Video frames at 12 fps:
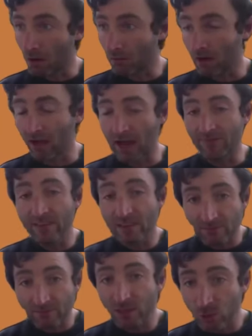I, I think
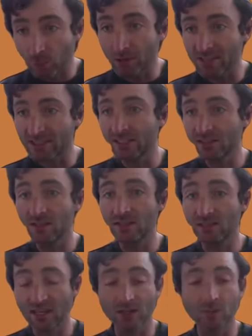the visual presentation of
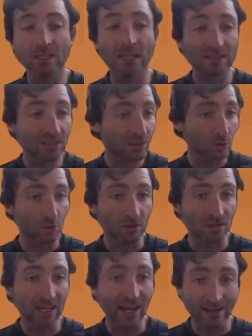this tells me that the good
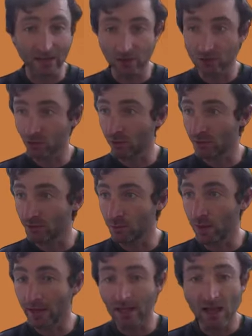designer straight
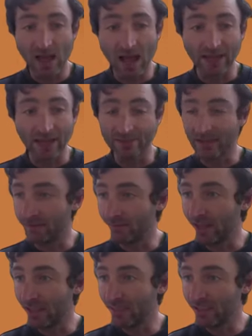away, and
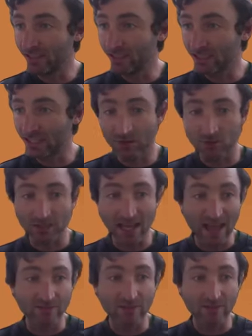then this is kind of just
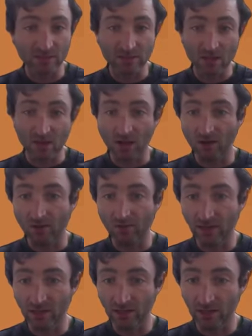evident of
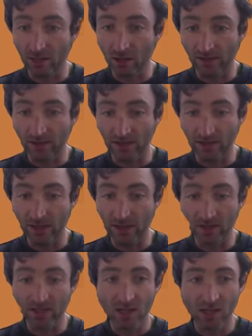the of the
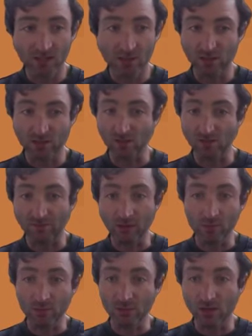UX. So it's just a
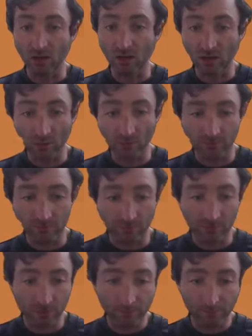flowchart going
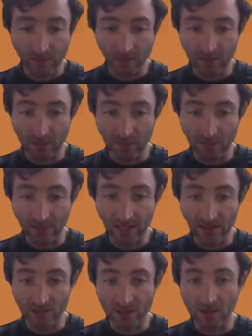through the
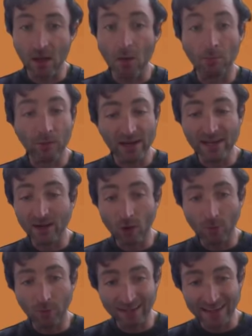application, breaking
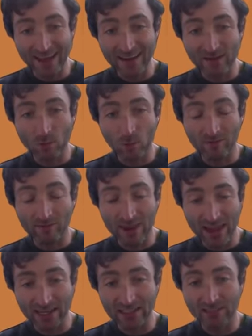it up again with
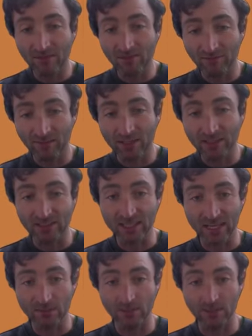nice finished
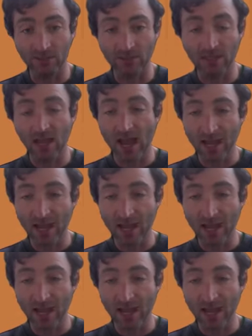images.